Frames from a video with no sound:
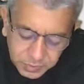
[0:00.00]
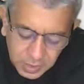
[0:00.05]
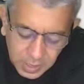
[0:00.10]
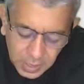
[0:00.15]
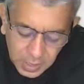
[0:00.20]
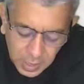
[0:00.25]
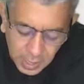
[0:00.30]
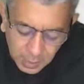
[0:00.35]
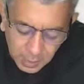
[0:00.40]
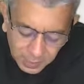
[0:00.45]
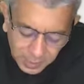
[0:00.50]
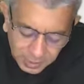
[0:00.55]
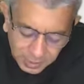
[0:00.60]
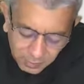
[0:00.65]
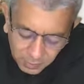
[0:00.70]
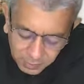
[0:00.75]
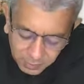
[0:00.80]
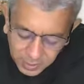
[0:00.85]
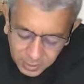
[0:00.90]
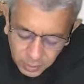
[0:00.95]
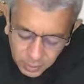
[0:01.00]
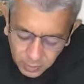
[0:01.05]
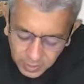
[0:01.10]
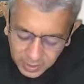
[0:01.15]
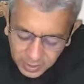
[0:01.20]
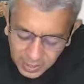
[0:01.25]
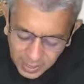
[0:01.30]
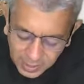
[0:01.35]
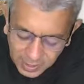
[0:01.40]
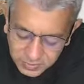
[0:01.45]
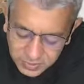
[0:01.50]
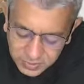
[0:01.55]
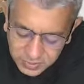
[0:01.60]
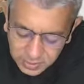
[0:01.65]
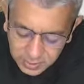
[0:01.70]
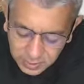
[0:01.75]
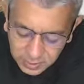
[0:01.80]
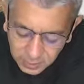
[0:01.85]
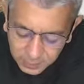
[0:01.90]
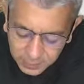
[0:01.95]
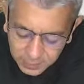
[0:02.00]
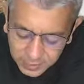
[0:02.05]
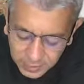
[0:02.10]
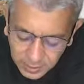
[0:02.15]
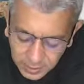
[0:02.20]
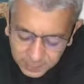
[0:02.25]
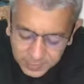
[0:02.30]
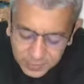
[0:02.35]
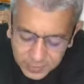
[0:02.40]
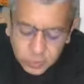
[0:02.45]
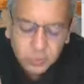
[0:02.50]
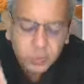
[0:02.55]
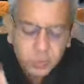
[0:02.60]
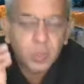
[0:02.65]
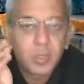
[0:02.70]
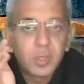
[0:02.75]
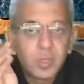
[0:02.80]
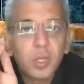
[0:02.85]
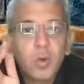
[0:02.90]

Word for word: Apart from that, you can have say government up and so on.